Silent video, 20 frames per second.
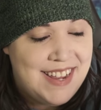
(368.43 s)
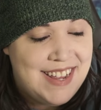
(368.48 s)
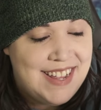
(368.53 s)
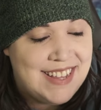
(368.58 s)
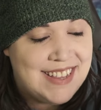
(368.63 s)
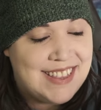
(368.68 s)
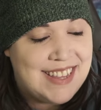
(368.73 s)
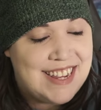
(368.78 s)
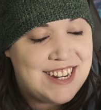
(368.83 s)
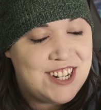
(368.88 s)

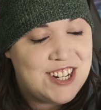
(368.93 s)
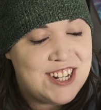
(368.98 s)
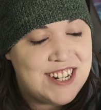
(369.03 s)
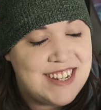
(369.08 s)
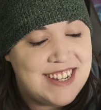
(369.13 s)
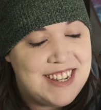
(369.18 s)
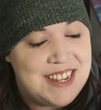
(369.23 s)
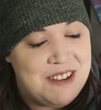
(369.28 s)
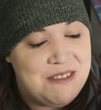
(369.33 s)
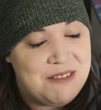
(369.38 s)
Lan
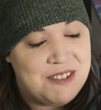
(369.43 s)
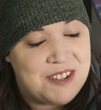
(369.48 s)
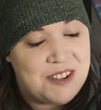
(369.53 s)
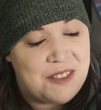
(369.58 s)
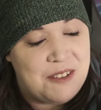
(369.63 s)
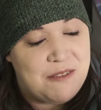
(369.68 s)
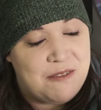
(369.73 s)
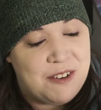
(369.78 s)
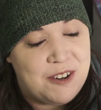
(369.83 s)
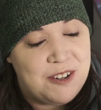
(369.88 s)
Jingyi was on
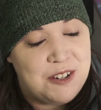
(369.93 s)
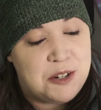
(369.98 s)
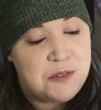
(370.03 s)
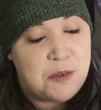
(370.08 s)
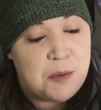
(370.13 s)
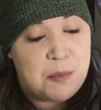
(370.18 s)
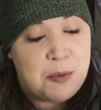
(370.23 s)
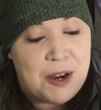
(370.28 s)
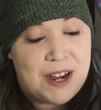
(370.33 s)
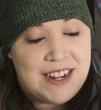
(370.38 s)
the verge of
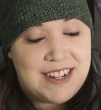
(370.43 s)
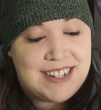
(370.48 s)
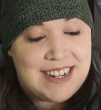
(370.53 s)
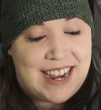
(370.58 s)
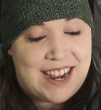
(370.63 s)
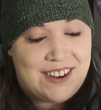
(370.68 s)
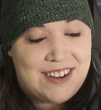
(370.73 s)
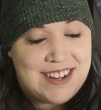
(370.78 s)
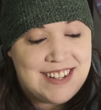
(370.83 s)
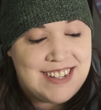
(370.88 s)
a
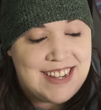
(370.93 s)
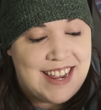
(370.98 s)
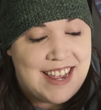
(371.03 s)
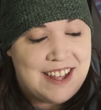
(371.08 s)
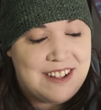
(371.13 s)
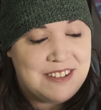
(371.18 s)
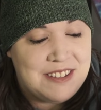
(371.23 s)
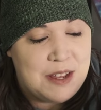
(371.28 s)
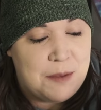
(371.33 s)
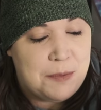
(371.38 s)
breakdown as he
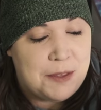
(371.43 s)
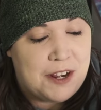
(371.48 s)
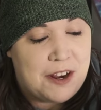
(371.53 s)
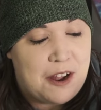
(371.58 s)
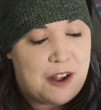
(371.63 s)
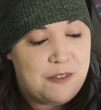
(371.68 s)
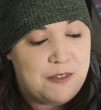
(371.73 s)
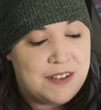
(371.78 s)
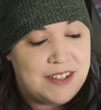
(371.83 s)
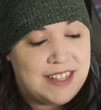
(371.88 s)
held up the
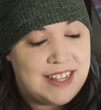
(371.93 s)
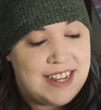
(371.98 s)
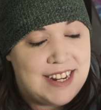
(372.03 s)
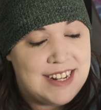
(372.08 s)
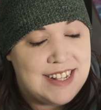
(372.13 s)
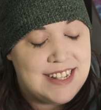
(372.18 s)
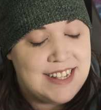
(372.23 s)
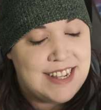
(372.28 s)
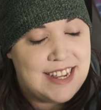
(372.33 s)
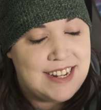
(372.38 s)
coffin lid
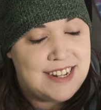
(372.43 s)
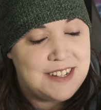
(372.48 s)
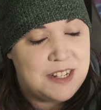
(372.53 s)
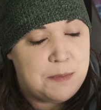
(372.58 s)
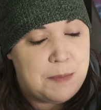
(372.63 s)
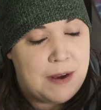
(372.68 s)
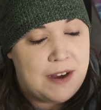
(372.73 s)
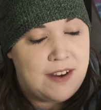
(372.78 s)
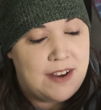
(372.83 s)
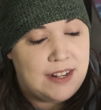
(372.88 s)
and said
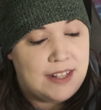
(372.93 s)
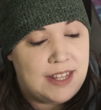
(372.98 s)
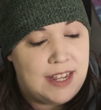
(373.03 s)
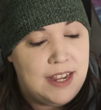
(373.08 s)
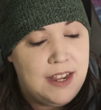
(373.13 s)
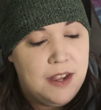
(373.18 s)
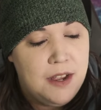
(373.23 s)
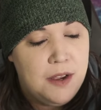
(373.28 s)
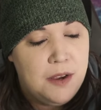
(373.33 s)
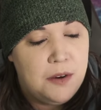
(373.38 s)
despairingly,
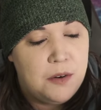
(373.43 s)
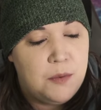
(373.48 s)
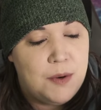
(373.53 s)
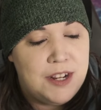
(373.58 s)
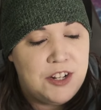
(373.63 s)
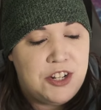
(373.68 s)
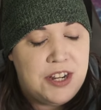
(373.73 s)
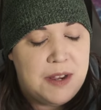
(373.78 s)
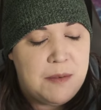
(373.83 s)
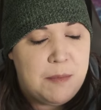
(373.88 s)
"Wei
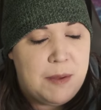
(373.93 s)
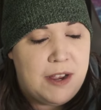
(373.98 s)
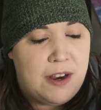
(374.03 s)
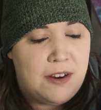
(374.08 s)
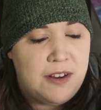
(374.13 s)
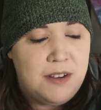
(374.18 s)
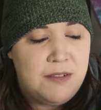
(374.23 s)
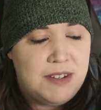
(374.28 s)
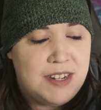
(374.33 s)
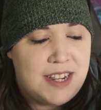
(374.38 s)
Chambe,
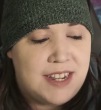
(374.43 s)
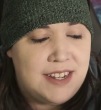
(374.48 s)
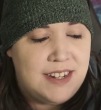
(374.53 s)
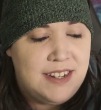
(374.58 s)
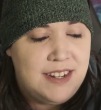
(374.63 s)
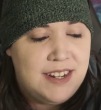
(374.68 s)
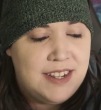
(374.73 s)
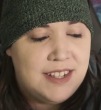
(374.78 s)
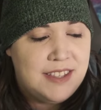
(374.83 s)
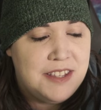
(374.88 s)
are you
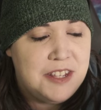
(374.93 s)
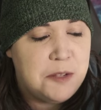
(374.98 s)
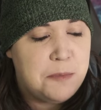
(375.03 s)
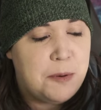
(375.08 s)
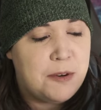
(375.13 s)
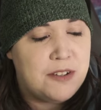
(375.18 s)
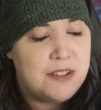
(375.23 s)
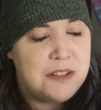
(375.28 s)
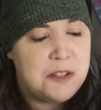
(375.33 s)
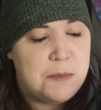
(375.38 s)
done? This
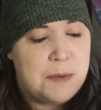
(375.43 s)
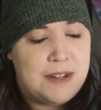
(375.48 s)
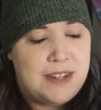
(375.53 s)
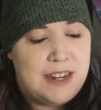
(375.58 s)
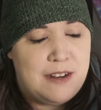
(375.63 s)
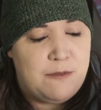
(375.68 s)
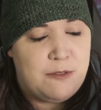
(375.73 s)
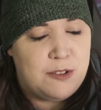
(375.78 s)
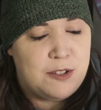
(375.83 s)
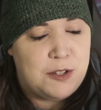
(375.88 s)
person's been
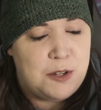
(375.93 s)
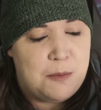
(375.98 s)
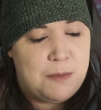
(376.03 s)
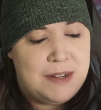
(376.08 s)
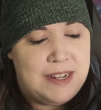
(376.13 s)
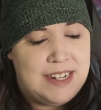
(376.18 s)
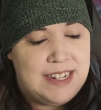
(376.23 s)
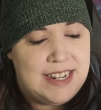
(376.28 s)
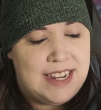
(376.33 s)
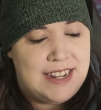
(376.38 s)
dead for so
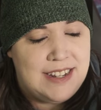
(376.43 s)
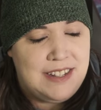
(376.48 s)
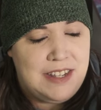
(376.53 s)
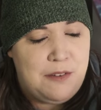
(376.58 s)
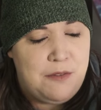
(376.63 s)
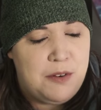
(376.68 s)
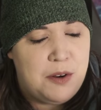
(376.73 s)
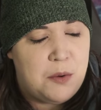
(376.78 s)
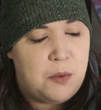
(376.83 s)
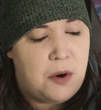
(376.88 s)
many days.
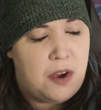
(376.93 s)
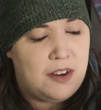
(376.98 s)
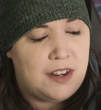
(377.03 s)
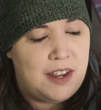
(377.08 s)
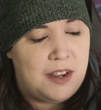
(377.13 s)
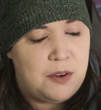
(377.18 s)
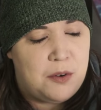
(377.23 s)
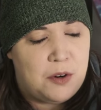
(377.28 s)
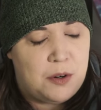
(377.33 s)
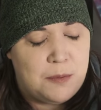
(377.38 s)
Even a
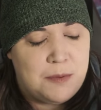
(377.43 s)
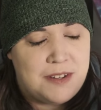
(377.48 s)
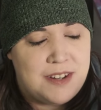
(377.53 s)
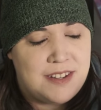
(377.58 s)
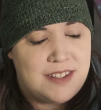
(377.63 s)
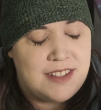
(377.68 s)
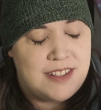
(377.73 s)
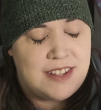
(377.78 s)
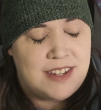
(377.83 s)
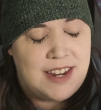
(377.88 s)
walking corpse
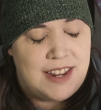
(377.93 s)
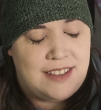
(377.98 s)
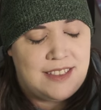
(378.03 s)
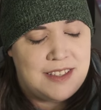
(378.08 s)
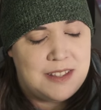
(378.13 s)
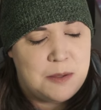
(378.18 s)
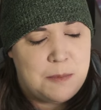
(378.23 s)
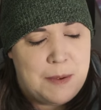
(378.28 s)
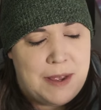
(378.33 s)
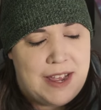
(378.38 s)
doesn't stink
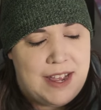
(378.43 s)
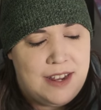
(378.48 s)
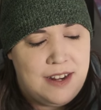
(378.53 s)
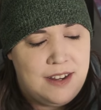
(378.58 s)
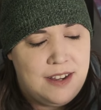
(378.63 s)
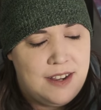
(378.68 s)
this bad."